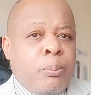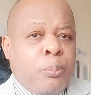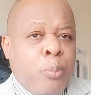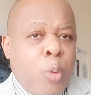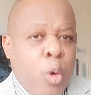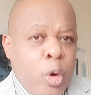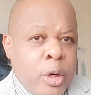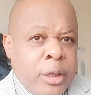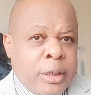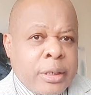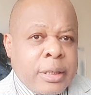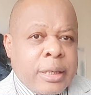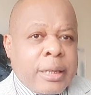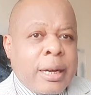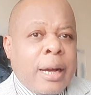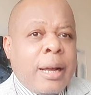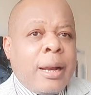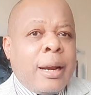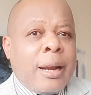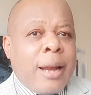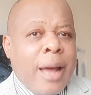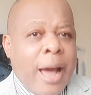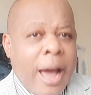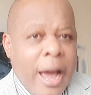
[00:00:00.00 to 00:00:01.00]

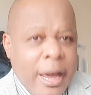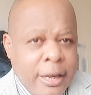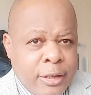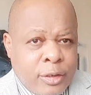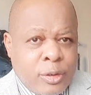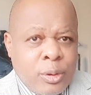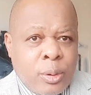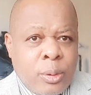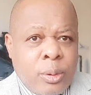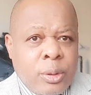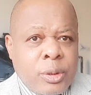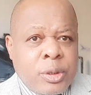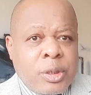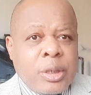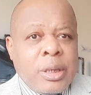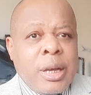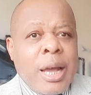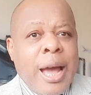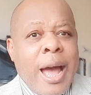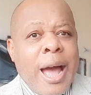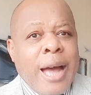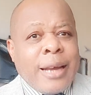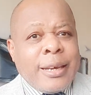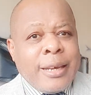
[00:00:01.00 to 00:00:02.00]
political
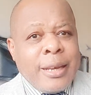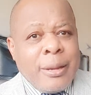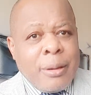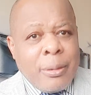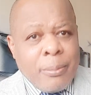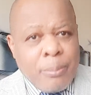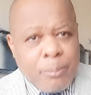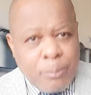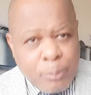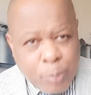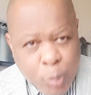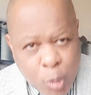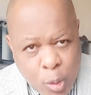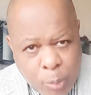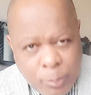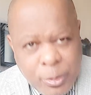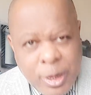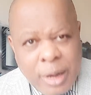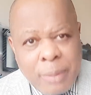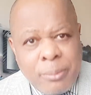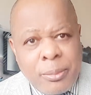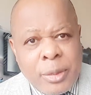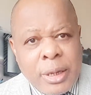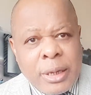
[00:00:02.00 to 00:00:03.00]
ideology are the
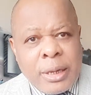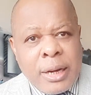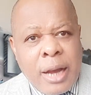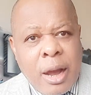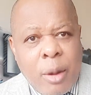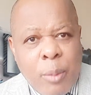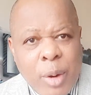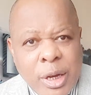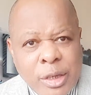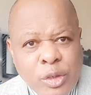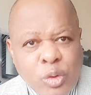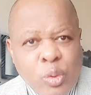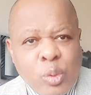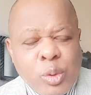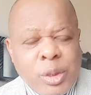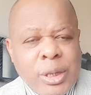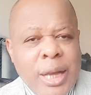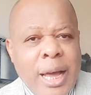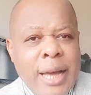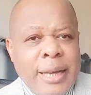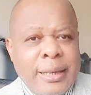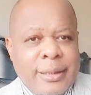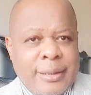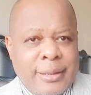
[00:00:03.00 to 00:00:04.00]
problem in our
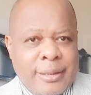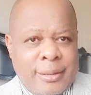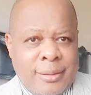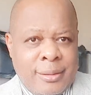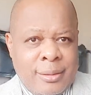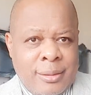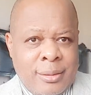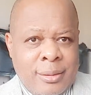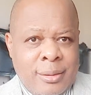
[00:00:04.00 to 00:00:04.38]
society.